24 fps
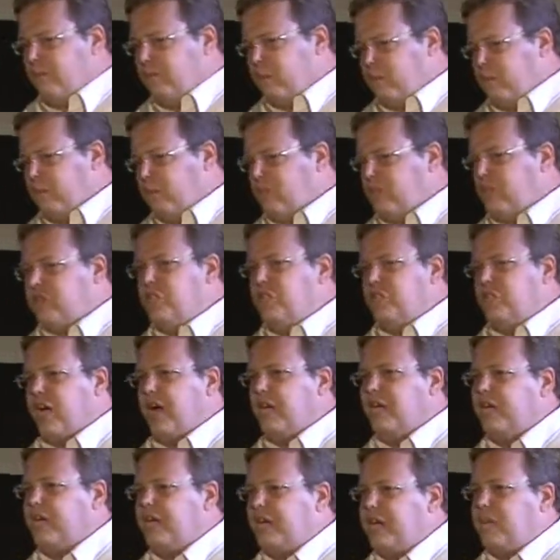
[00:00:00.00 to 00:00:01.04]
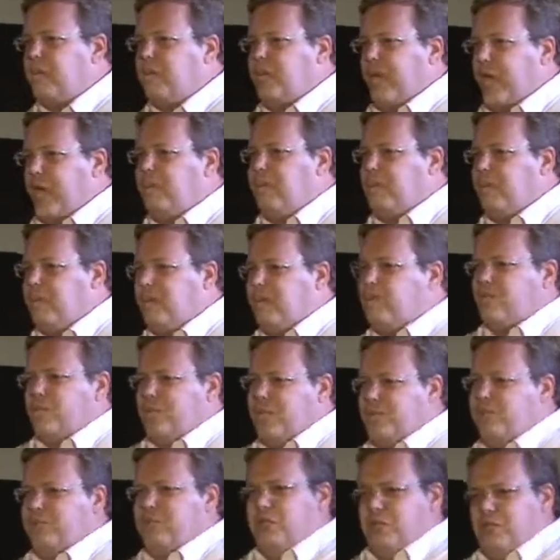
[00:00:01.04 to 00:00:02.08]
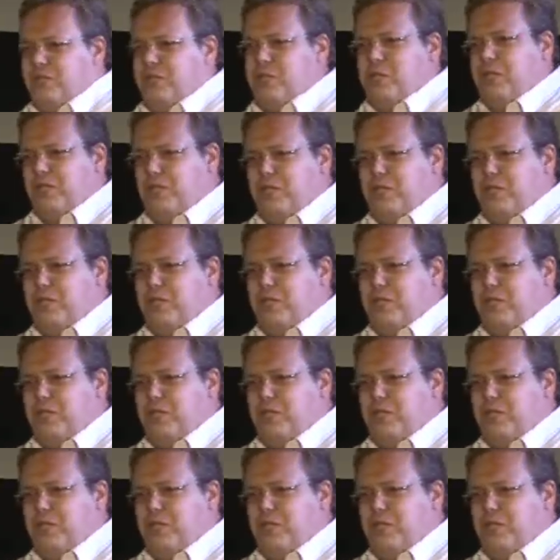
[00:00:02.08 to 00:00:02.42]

you know, the designer can be happy because he has,